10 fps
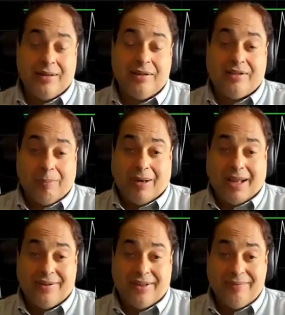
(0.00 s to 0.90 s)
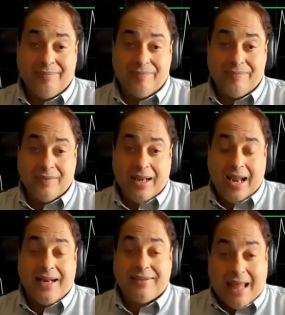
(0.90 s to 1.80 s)
stabilizing.
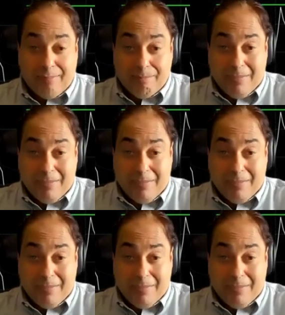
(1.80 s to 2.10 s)
And that